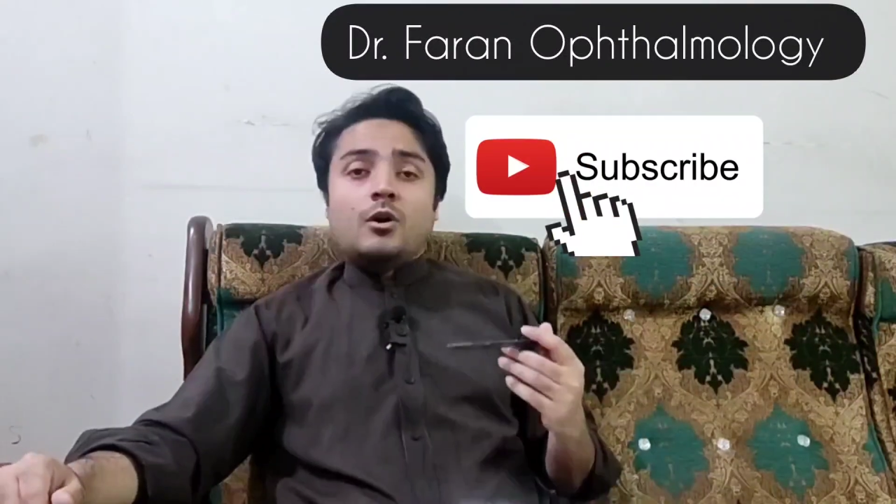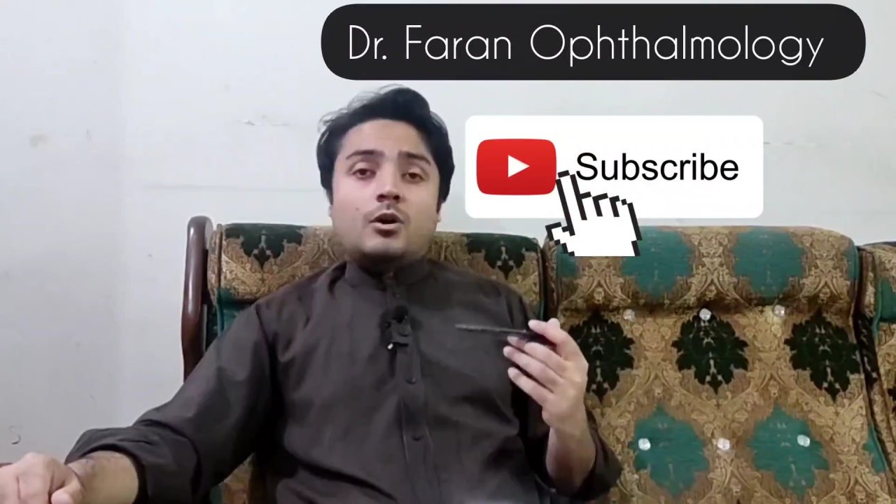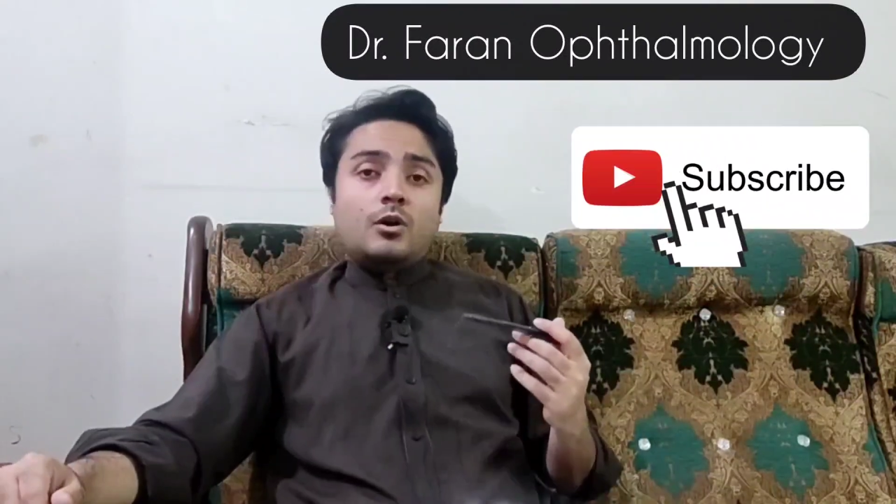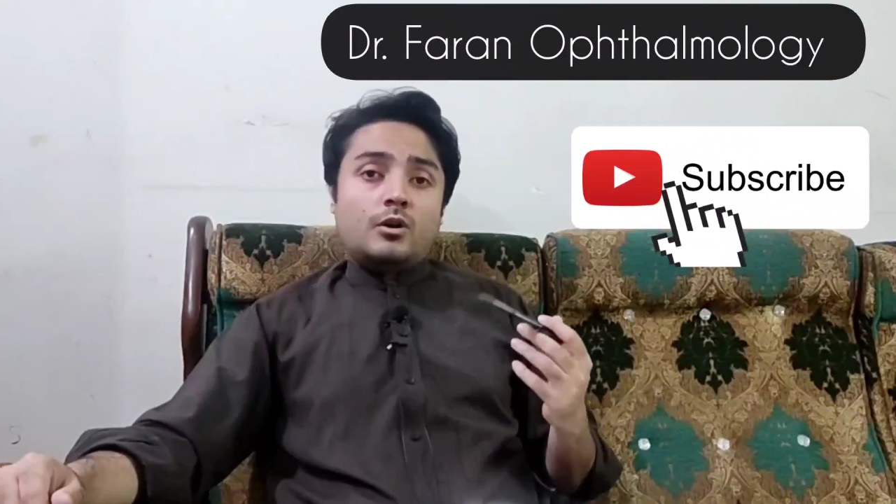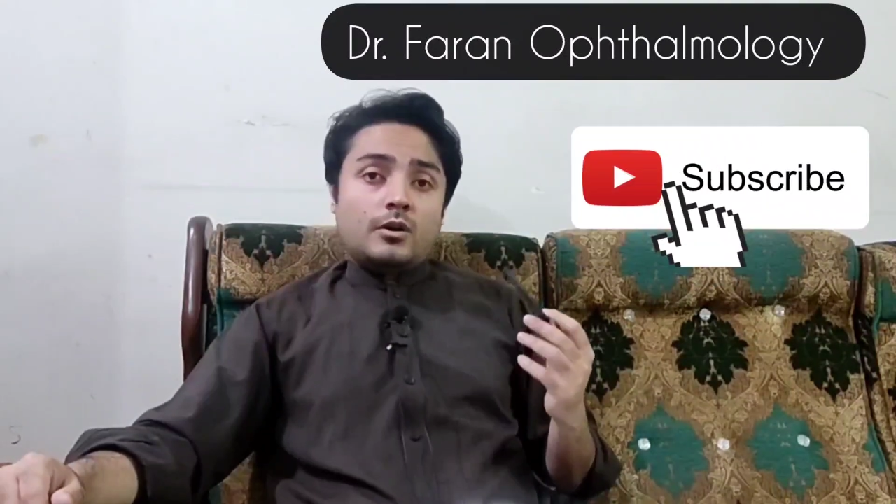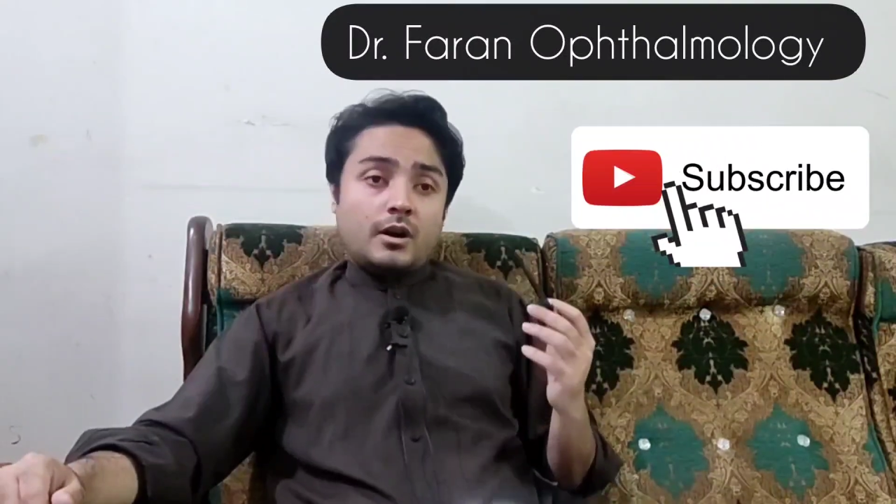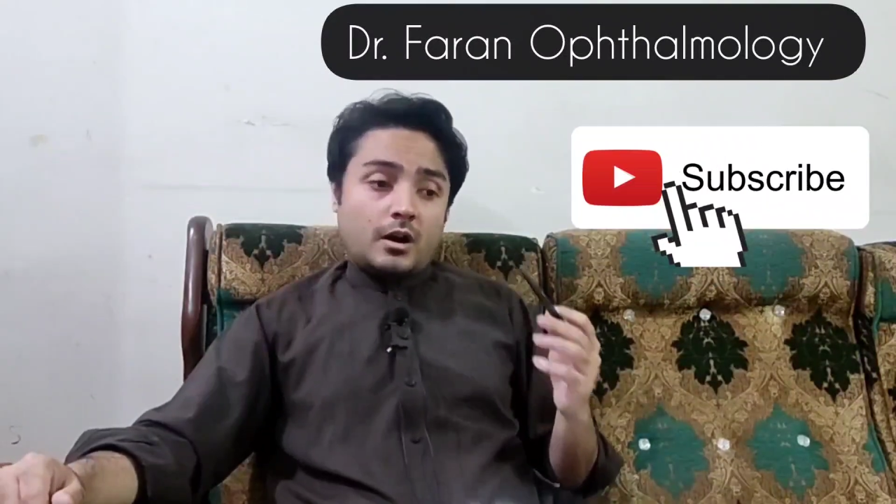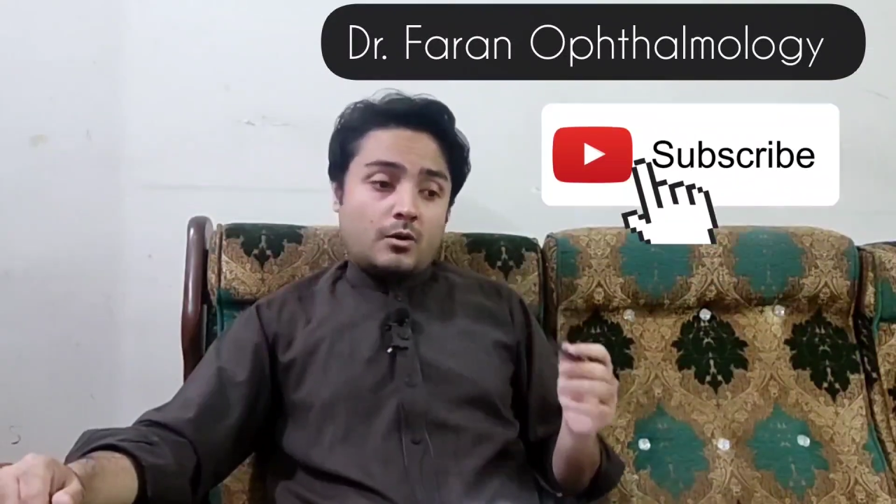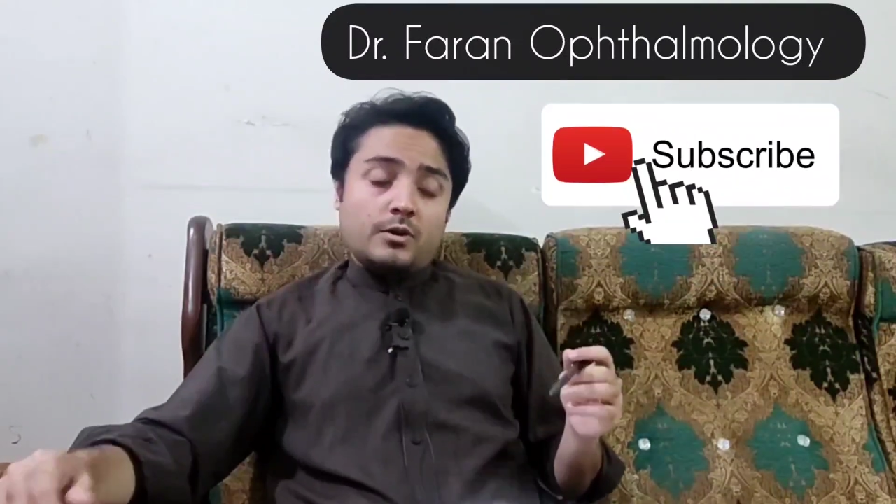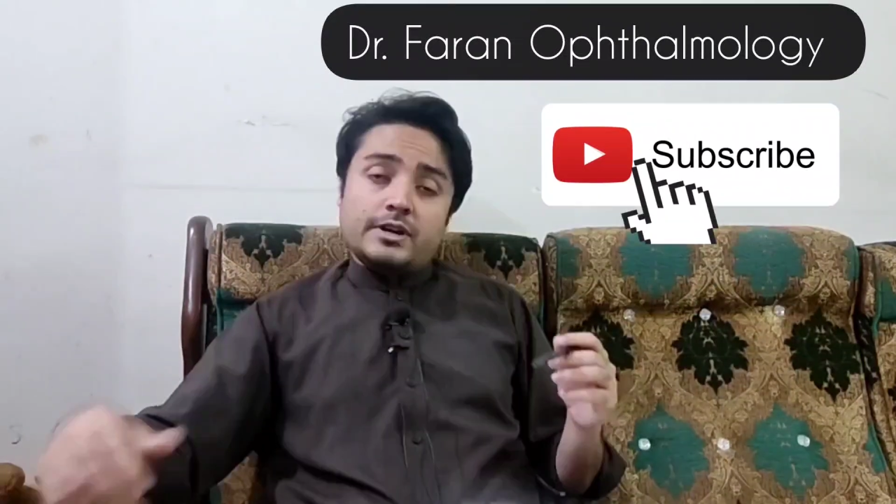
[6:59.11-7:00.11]
or
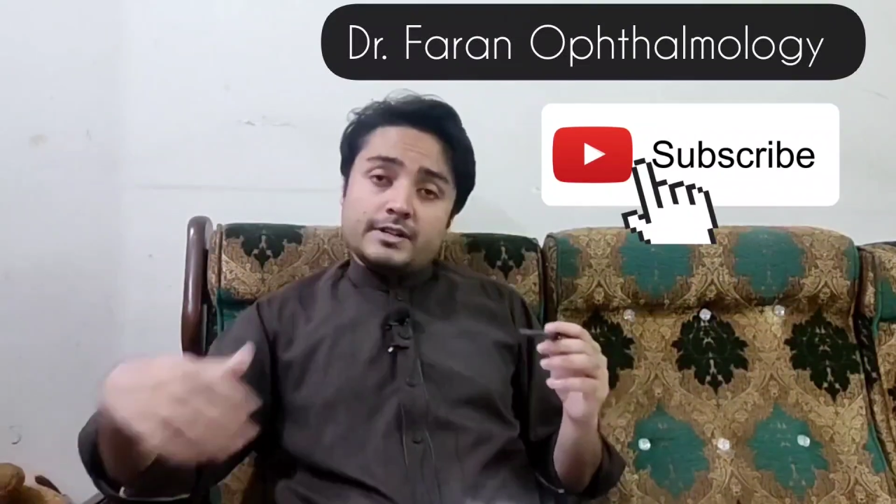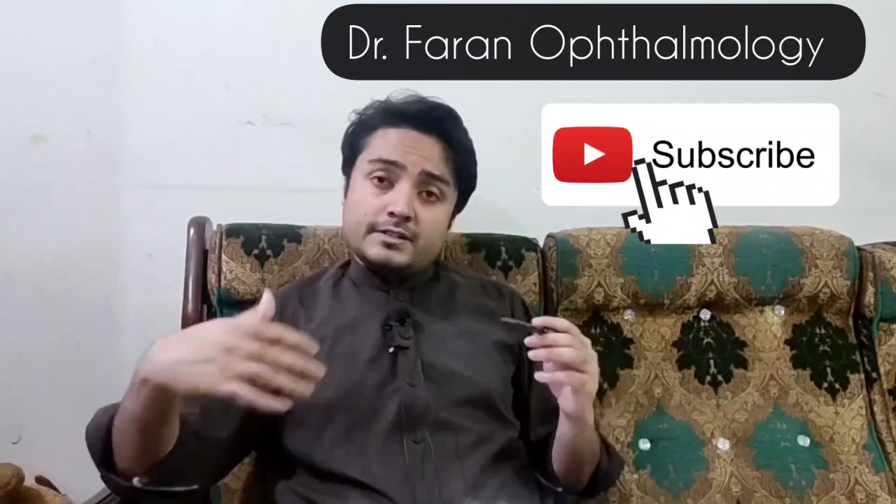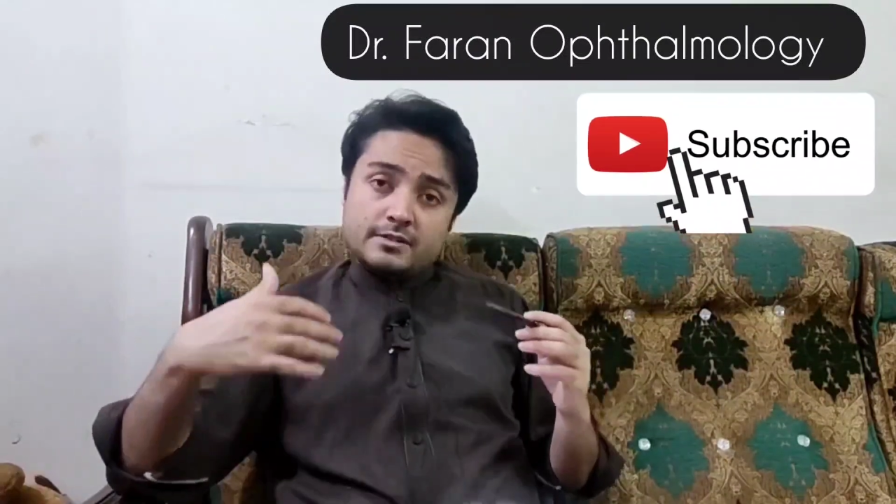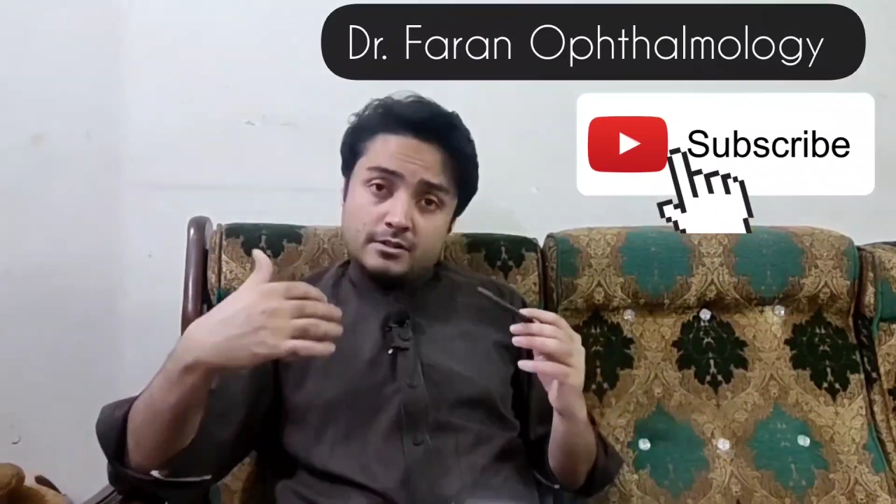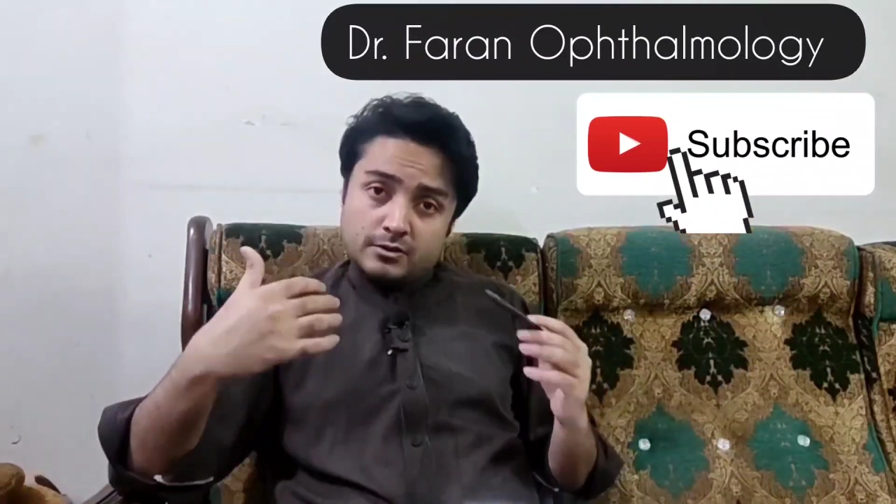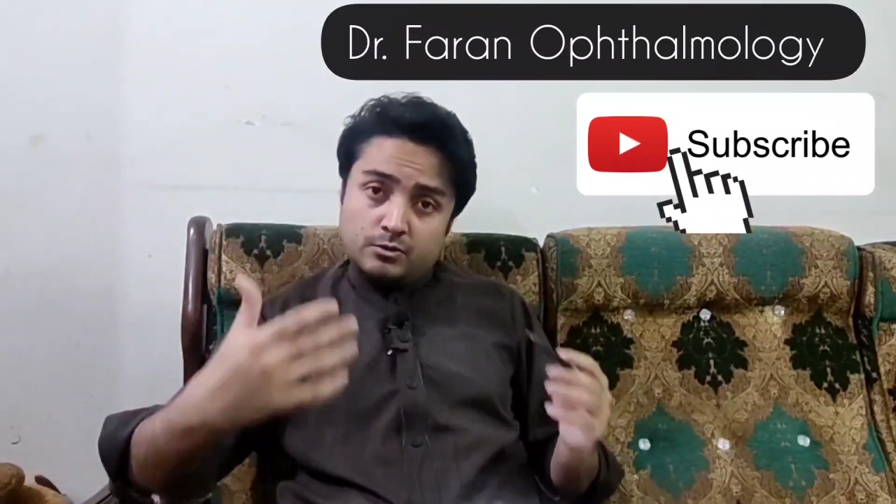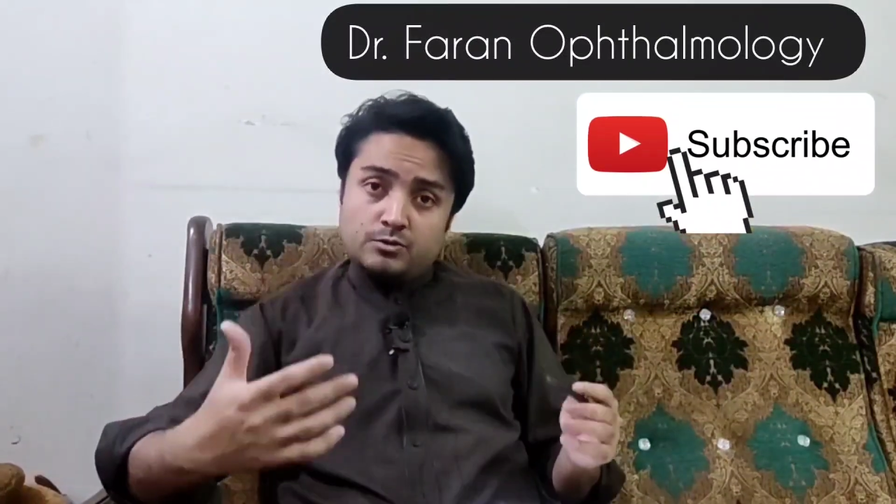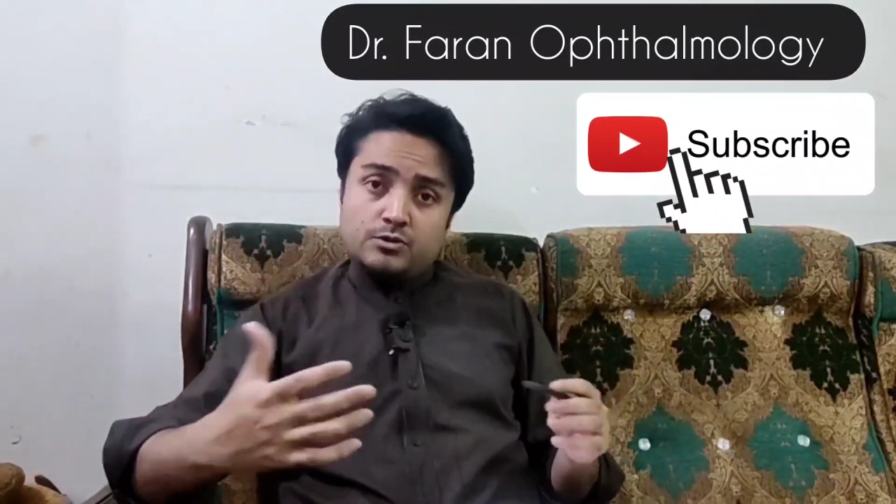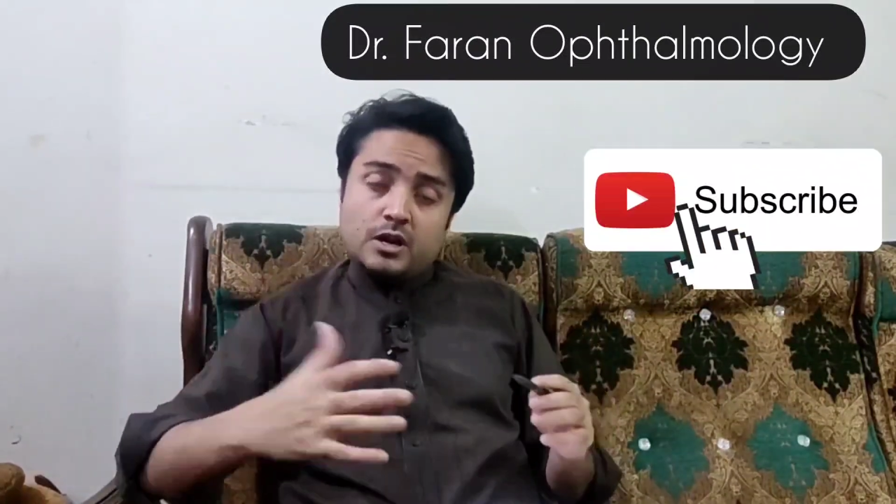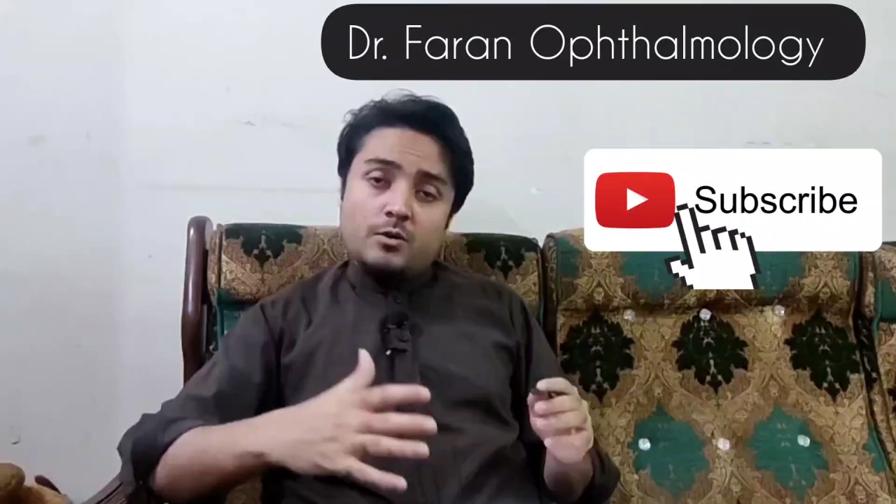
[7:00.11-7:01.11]
how it is
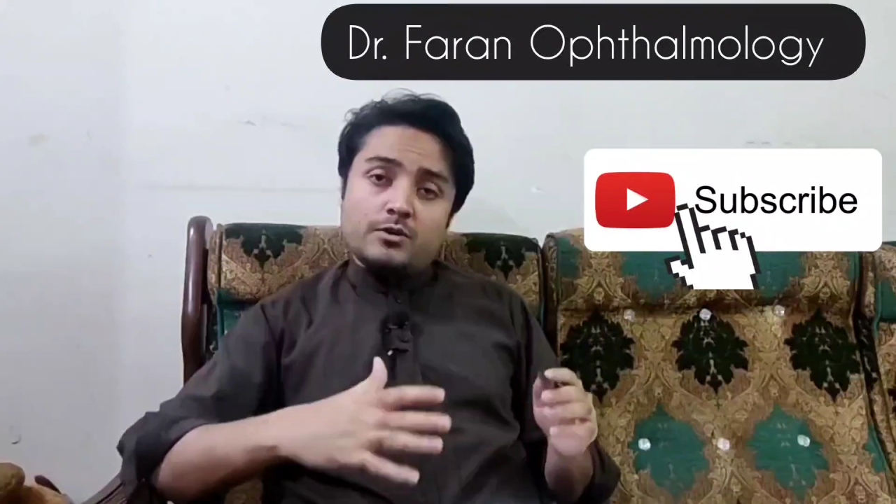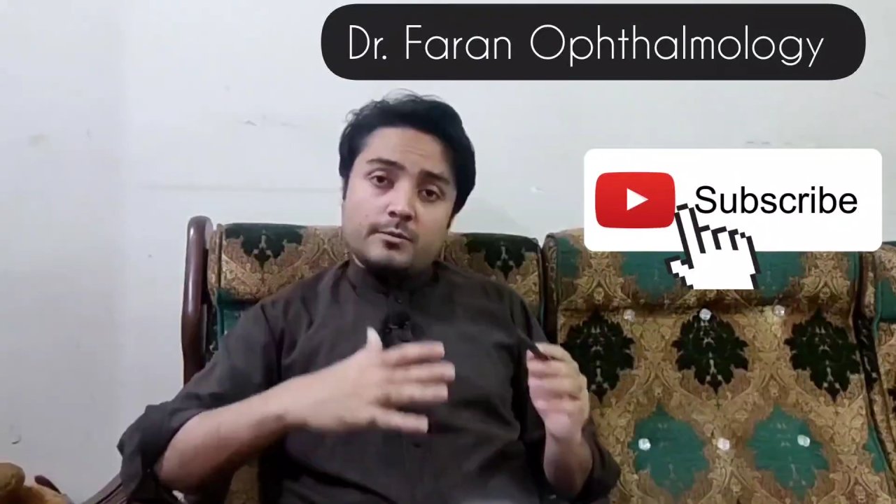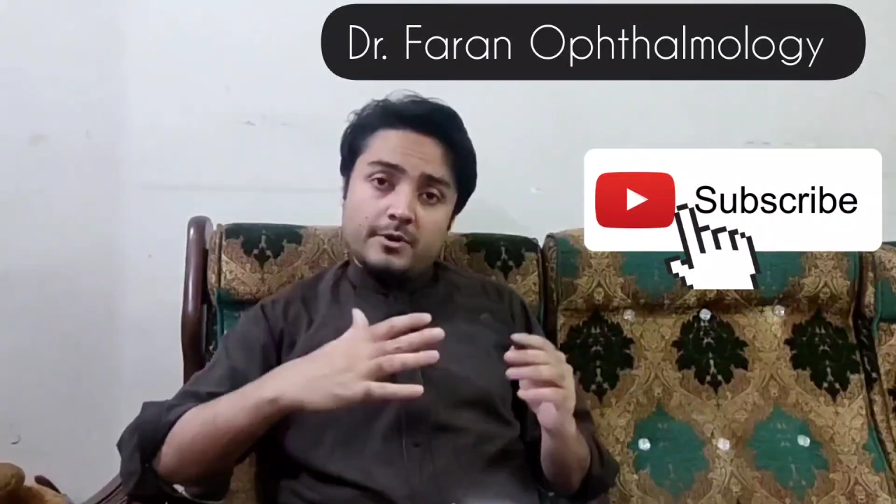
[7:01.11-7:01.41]
used, how the